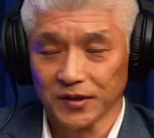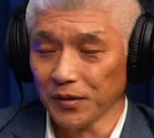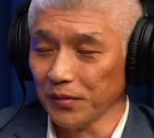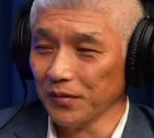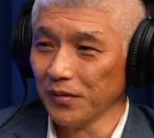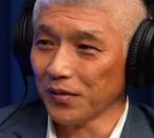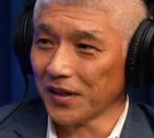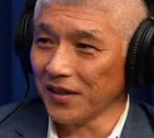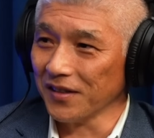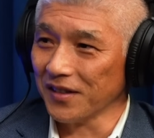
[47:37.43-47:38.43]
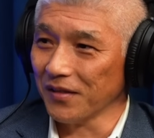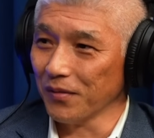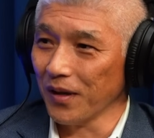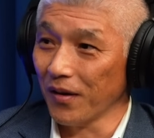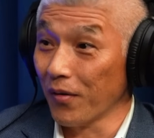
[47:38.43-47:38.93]
So those are things that
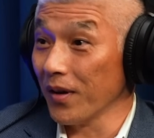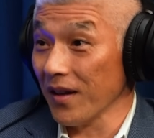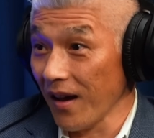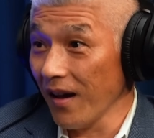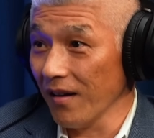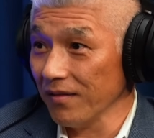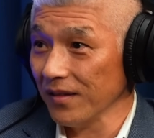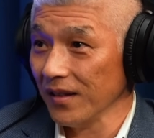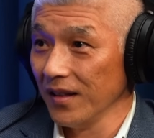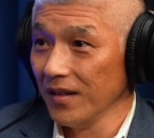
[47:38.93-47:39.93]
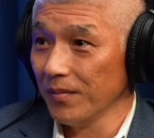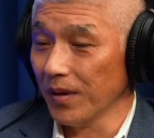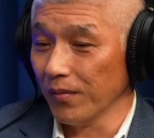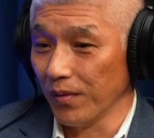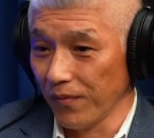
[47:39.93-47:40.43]
we already have,
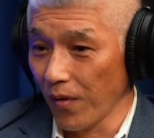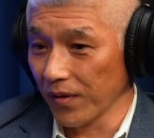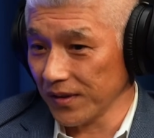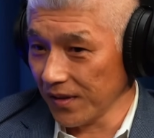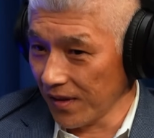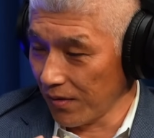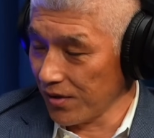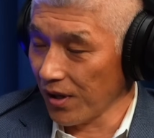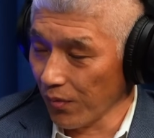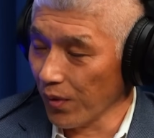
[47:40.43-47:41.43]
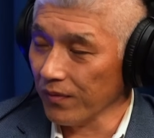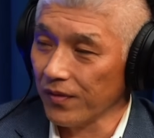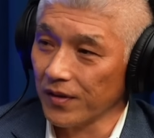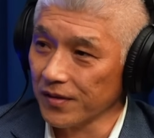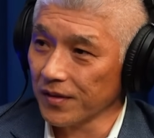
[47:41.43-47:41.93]
but we're focusing on our Gen 1
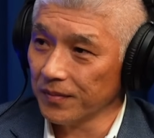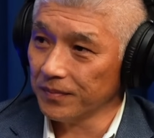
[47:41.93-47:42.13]
first.